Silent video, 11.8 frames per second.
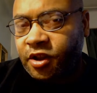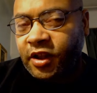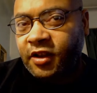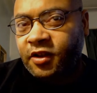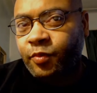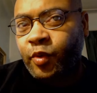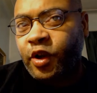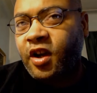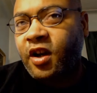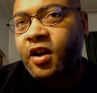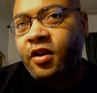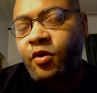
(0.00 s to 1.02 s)
she has
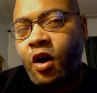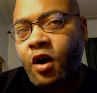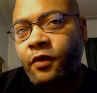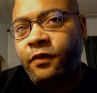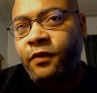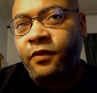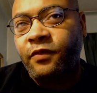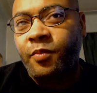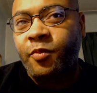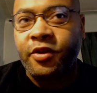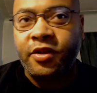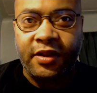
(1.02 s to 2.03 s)
been cut off
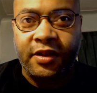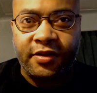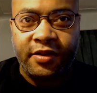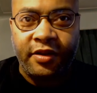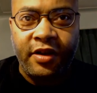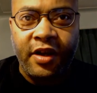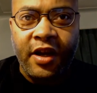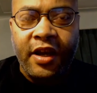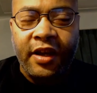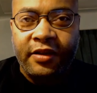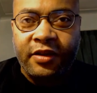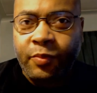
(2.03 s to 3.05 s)
from her sister.
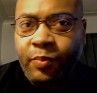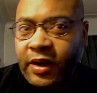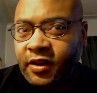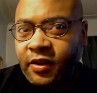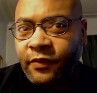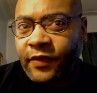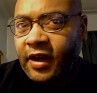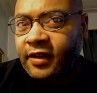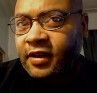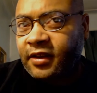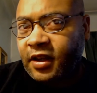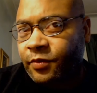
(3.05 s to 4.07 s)
And despite the
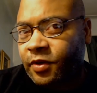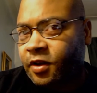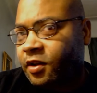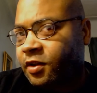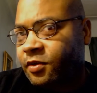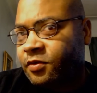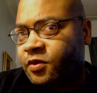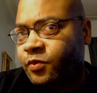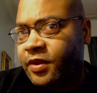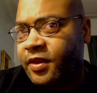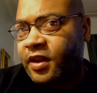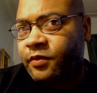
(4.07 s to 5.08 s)
fact that they were
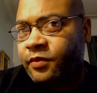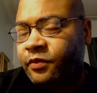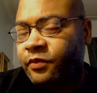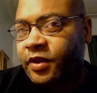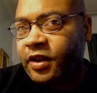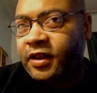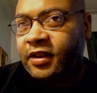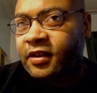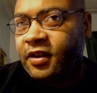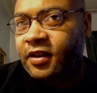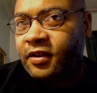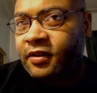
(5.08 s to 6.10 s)
close when they were
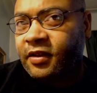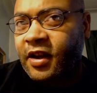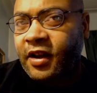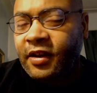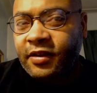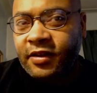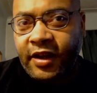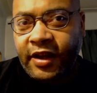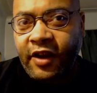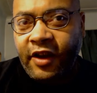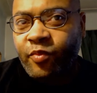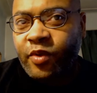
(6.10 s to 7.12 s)
really little,
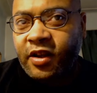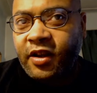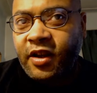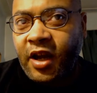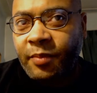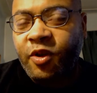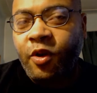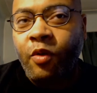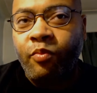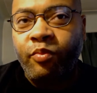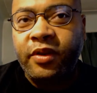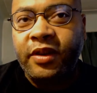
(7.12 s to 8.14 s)
they have been
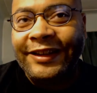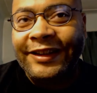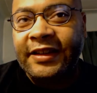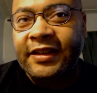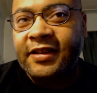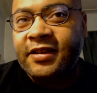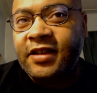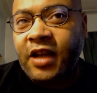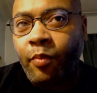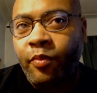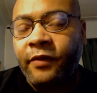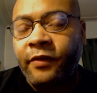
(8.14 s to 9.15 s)
kept completely
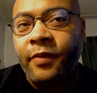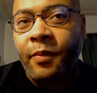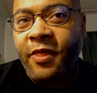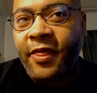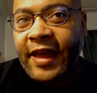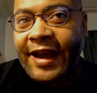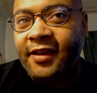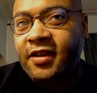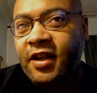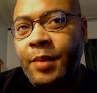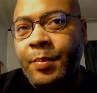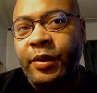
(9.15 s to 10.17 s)
separate from
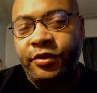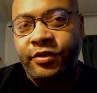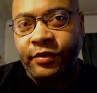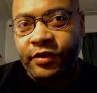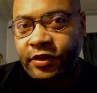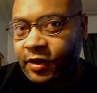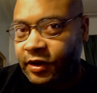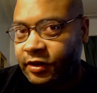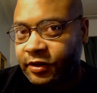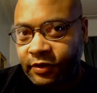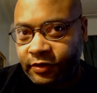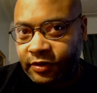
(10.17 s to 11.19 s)
that time until
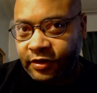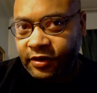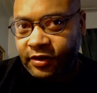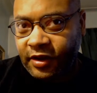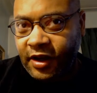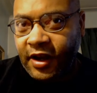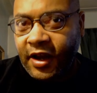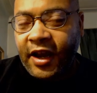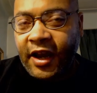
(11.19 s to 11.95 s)
young adulthood.